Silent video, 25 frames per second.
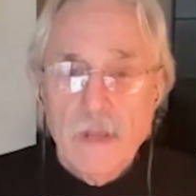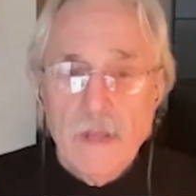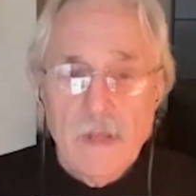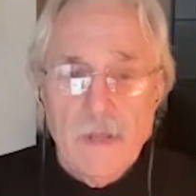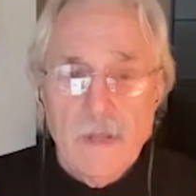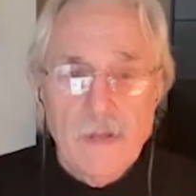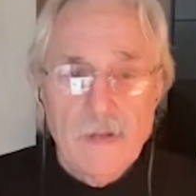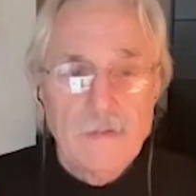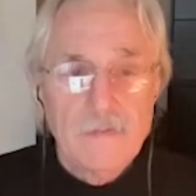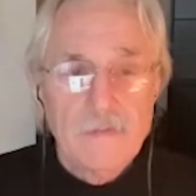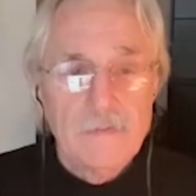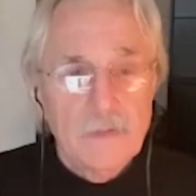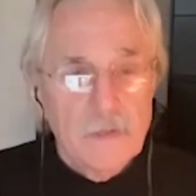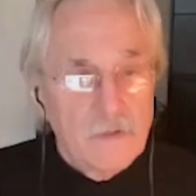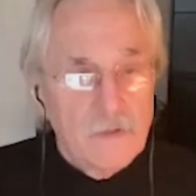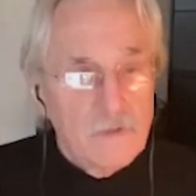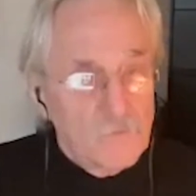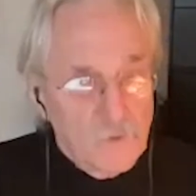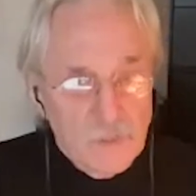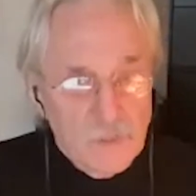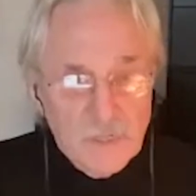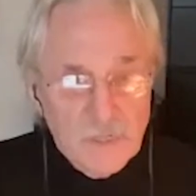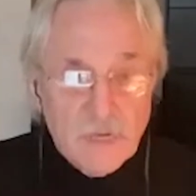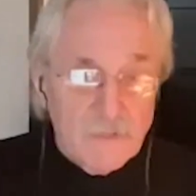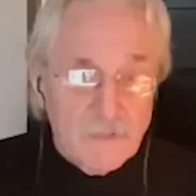
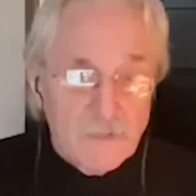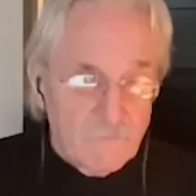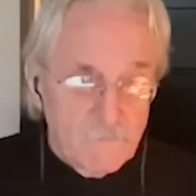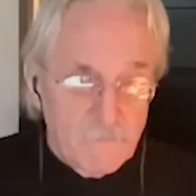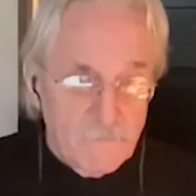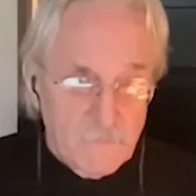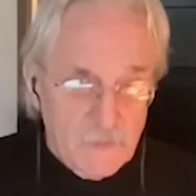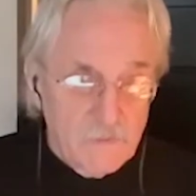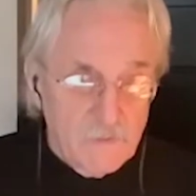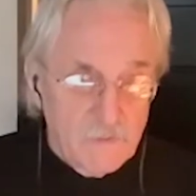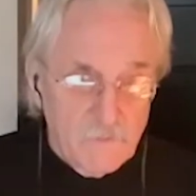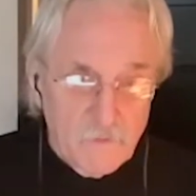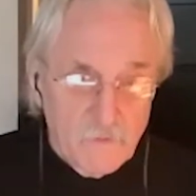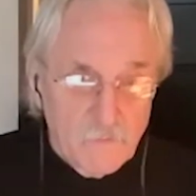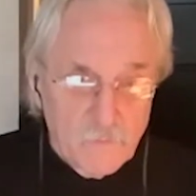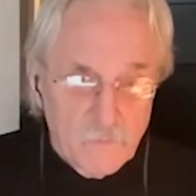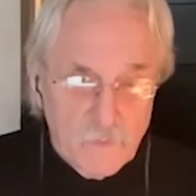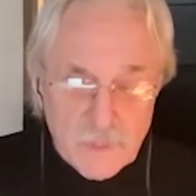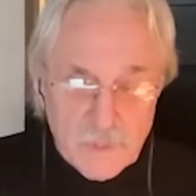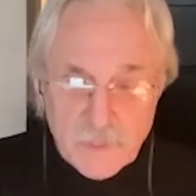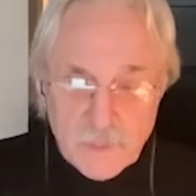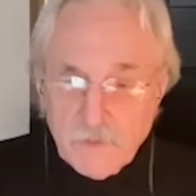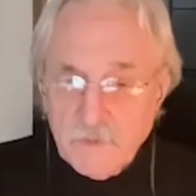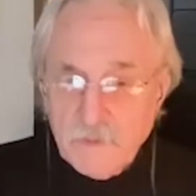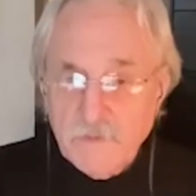And we got the
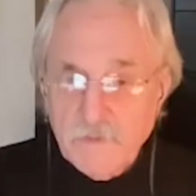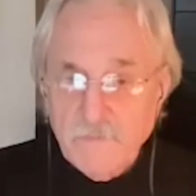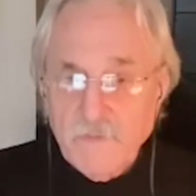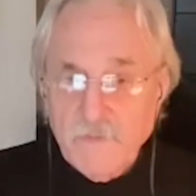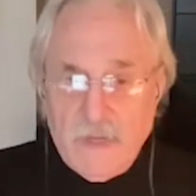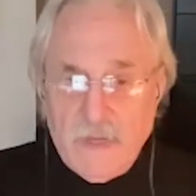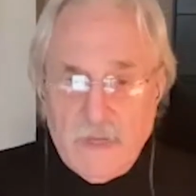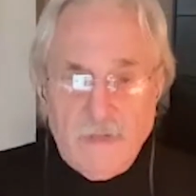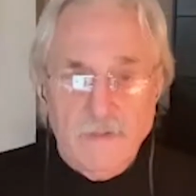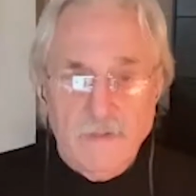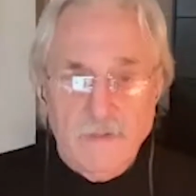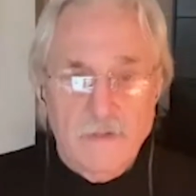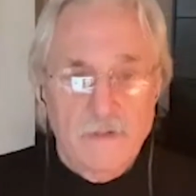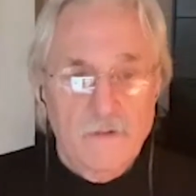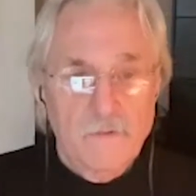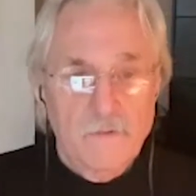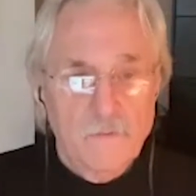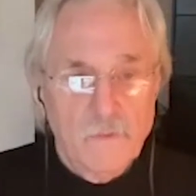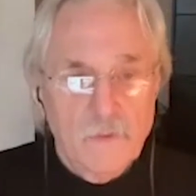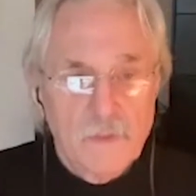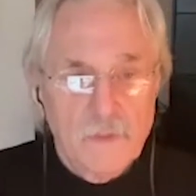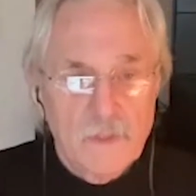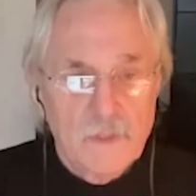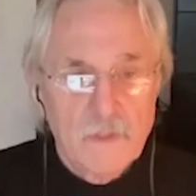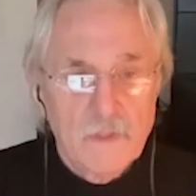results of that, and
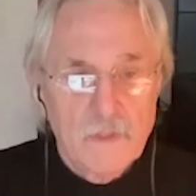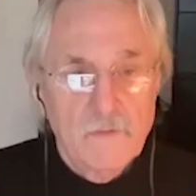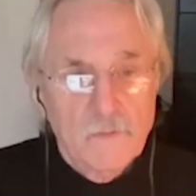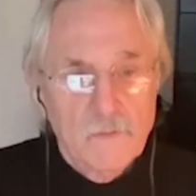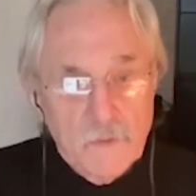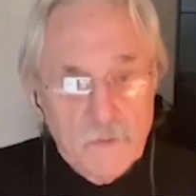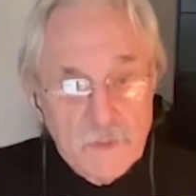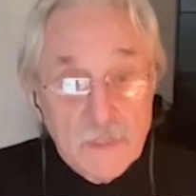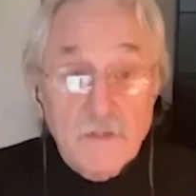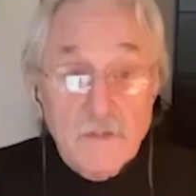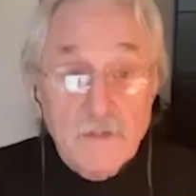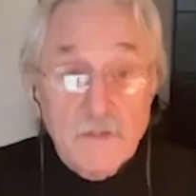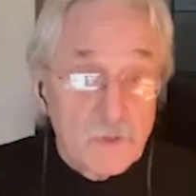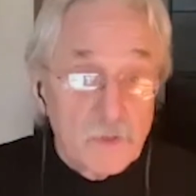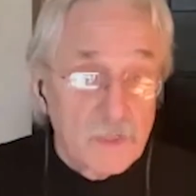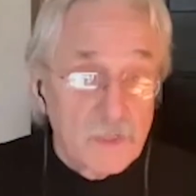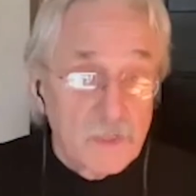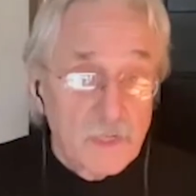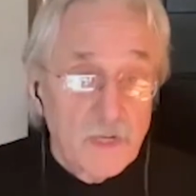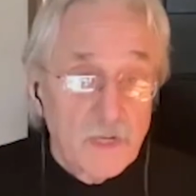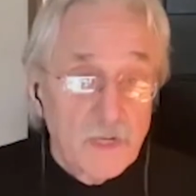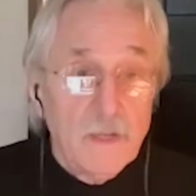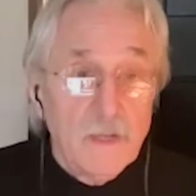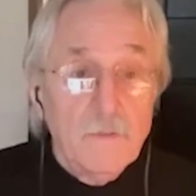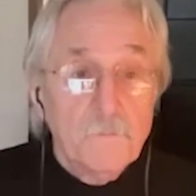it was
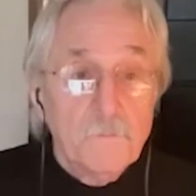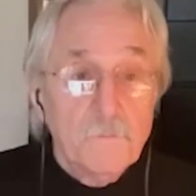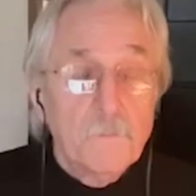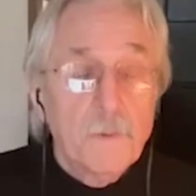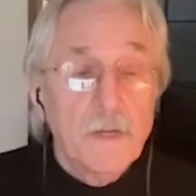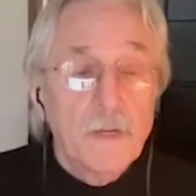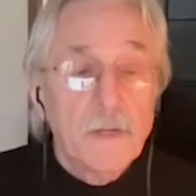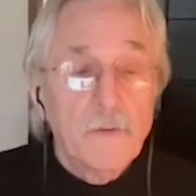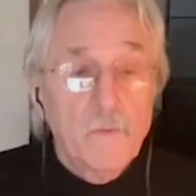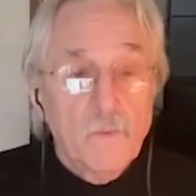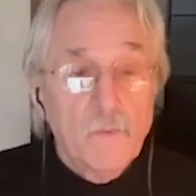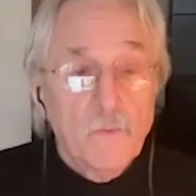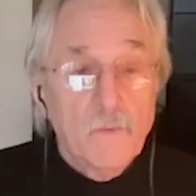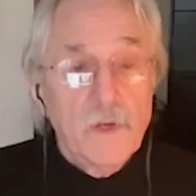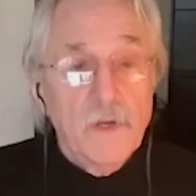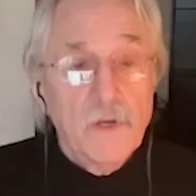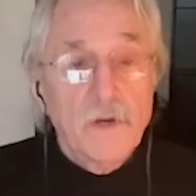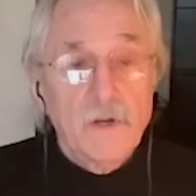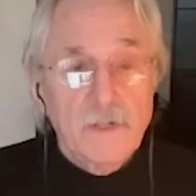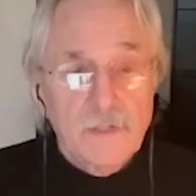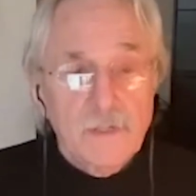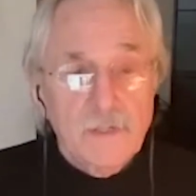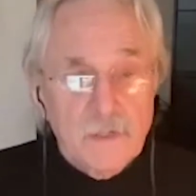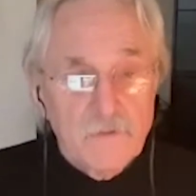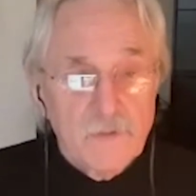interesting. But we
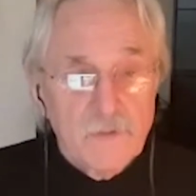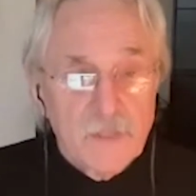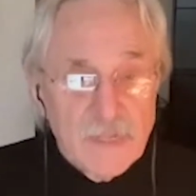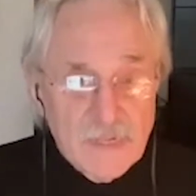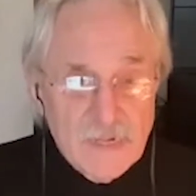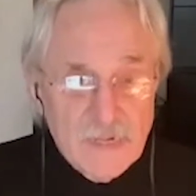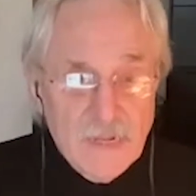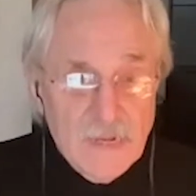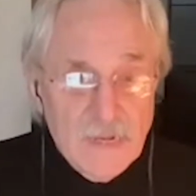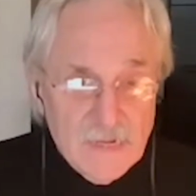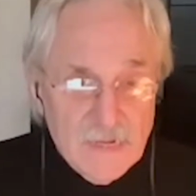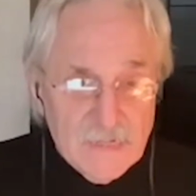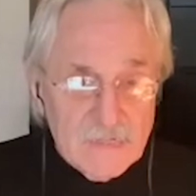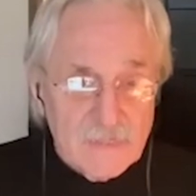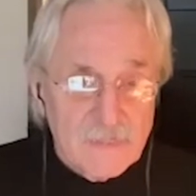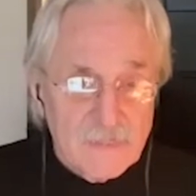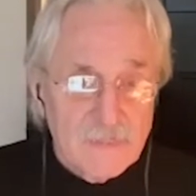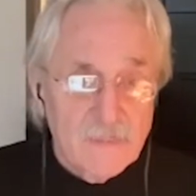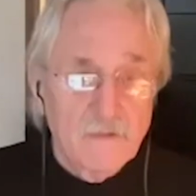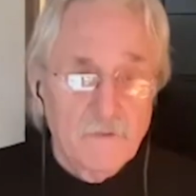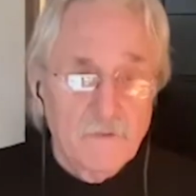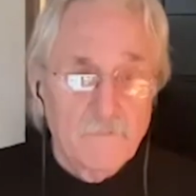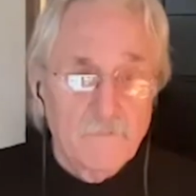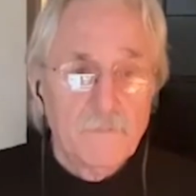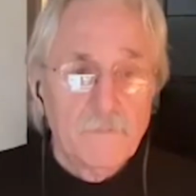also then
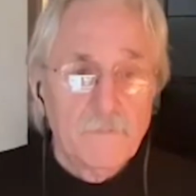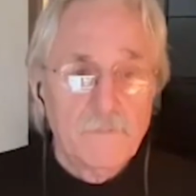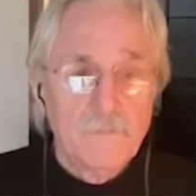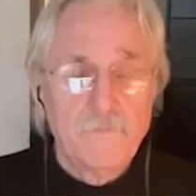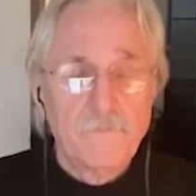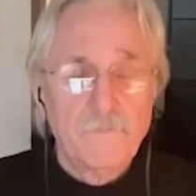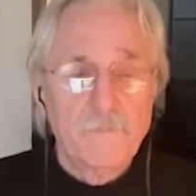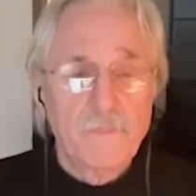asked them